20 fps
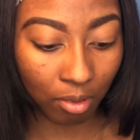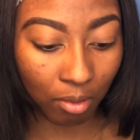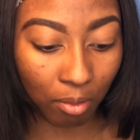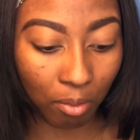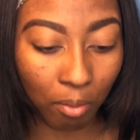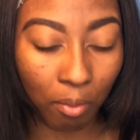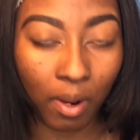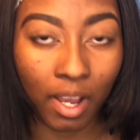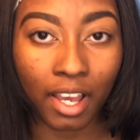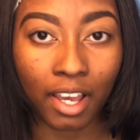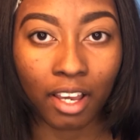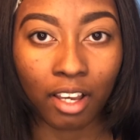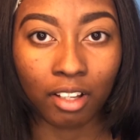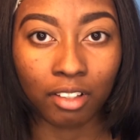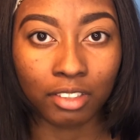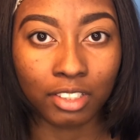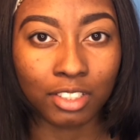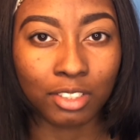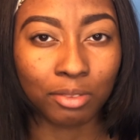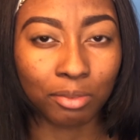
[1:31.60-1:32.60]
wow
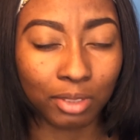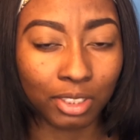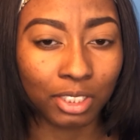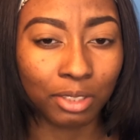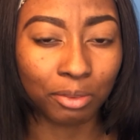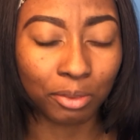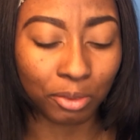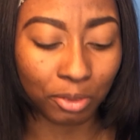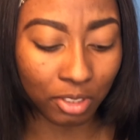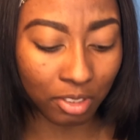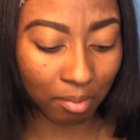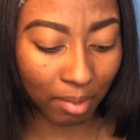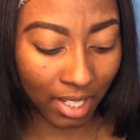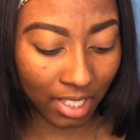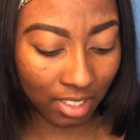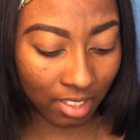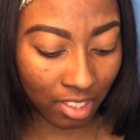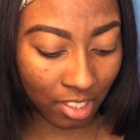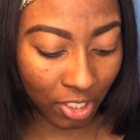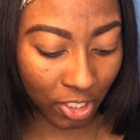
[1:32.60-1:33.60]
this really ruined my
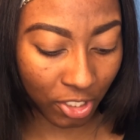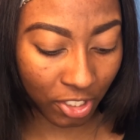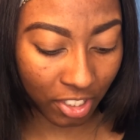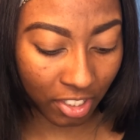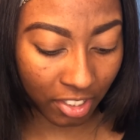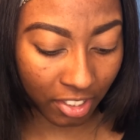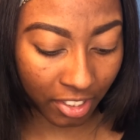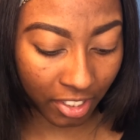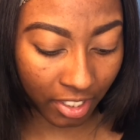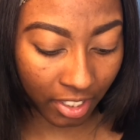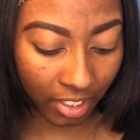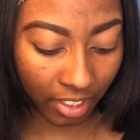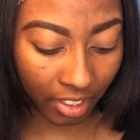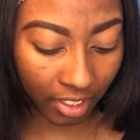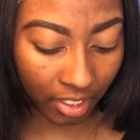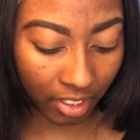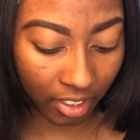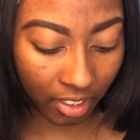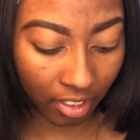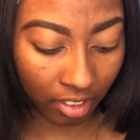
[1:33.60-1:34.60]
senior year
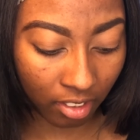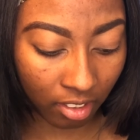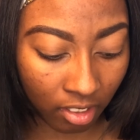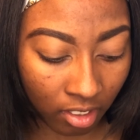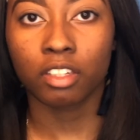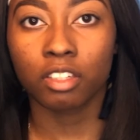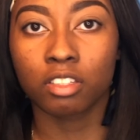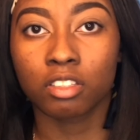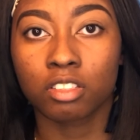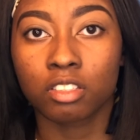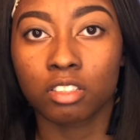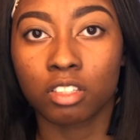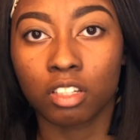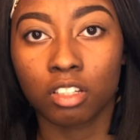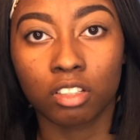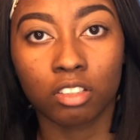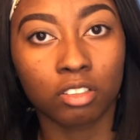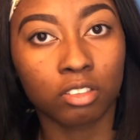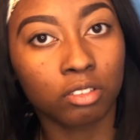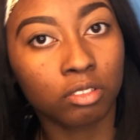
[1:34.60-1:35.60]
and
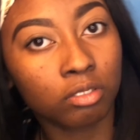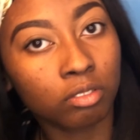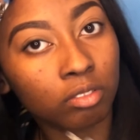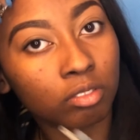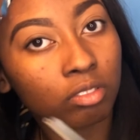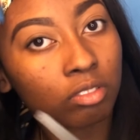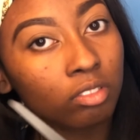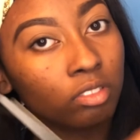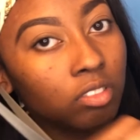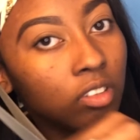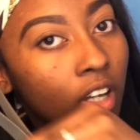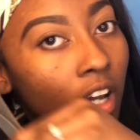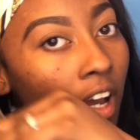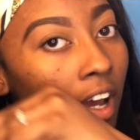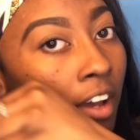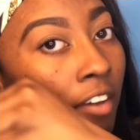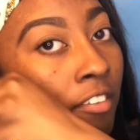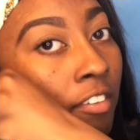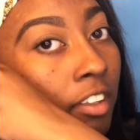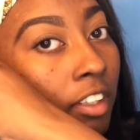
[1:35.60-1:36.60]
so
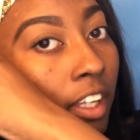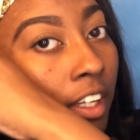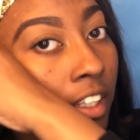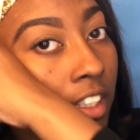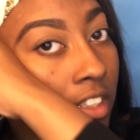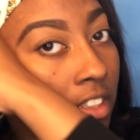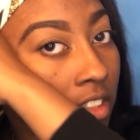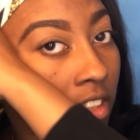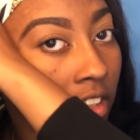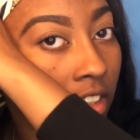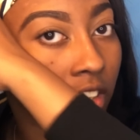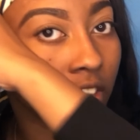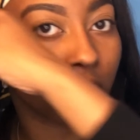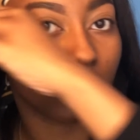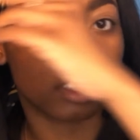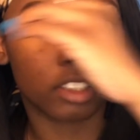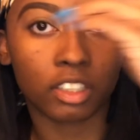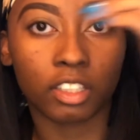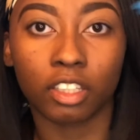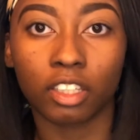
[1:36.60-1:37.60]
i feel like it's a
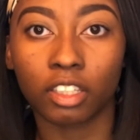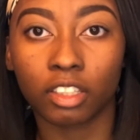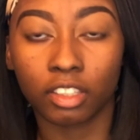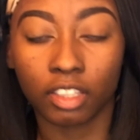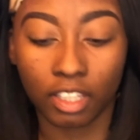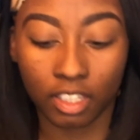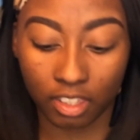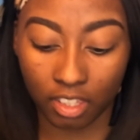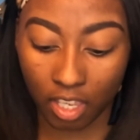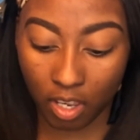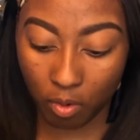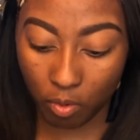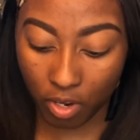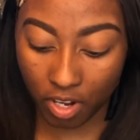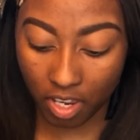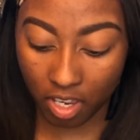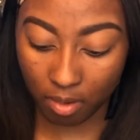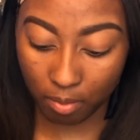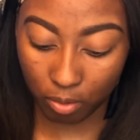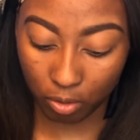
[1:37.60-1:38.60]
good thing that they were
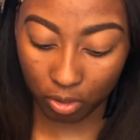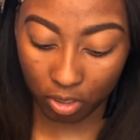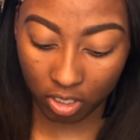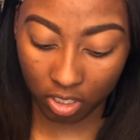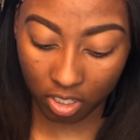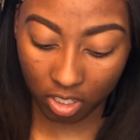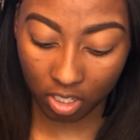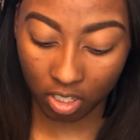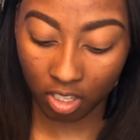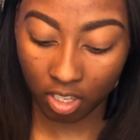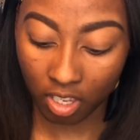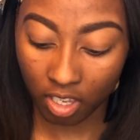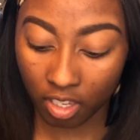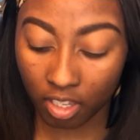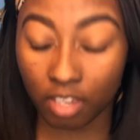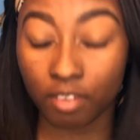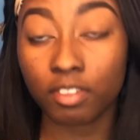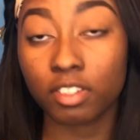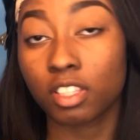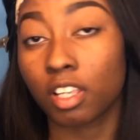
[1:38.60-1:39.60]
able to
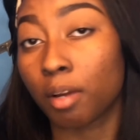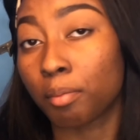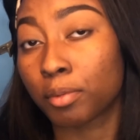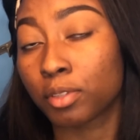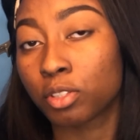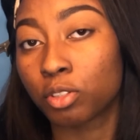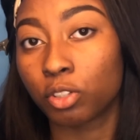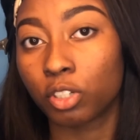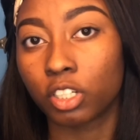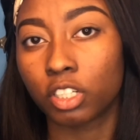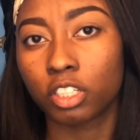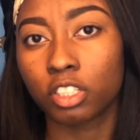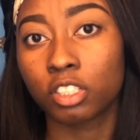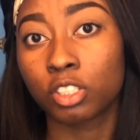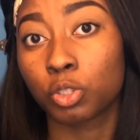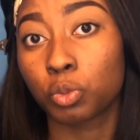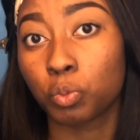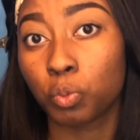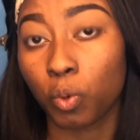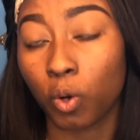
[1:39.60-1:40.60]
give us the opportunity
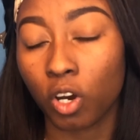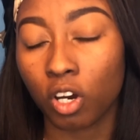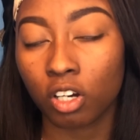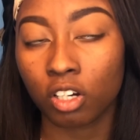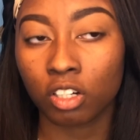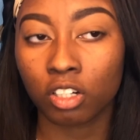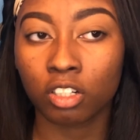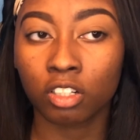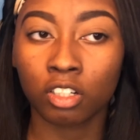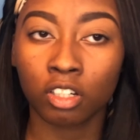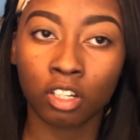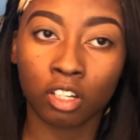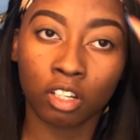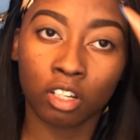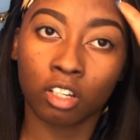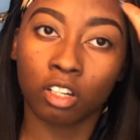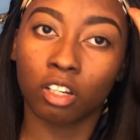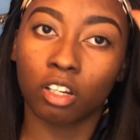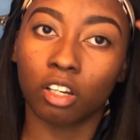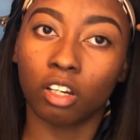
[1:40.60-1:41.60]
to walk
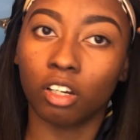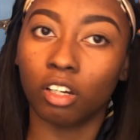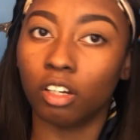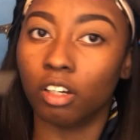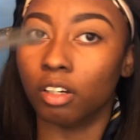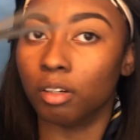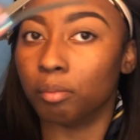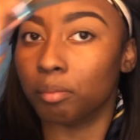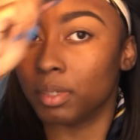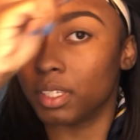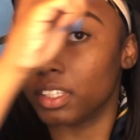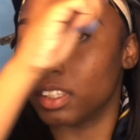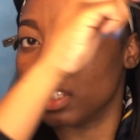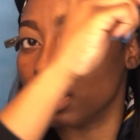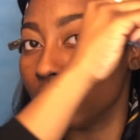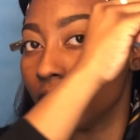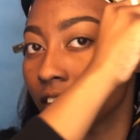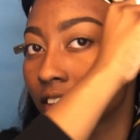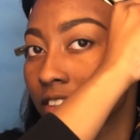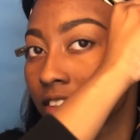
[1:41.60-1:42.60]
um, in the
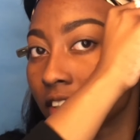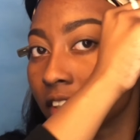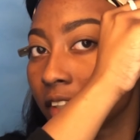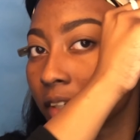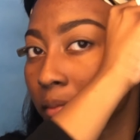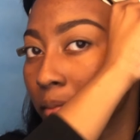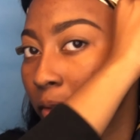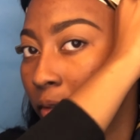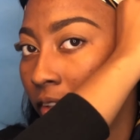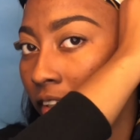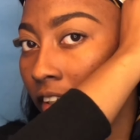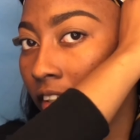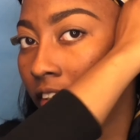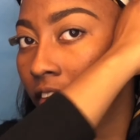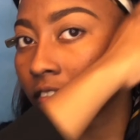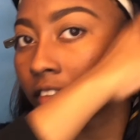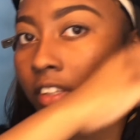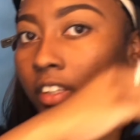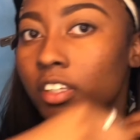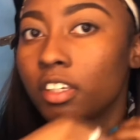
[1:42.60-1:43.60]
next ceremony and
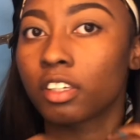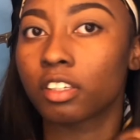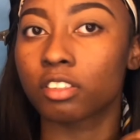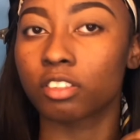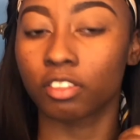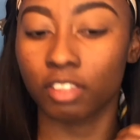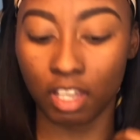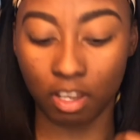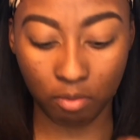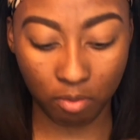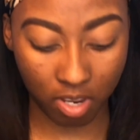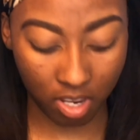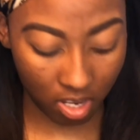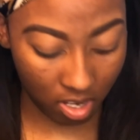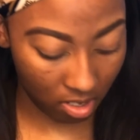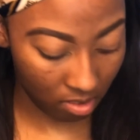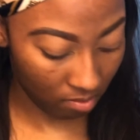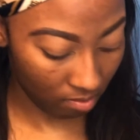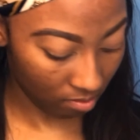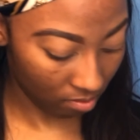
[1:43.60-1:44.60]
everything so that
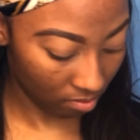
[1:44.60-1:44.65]
way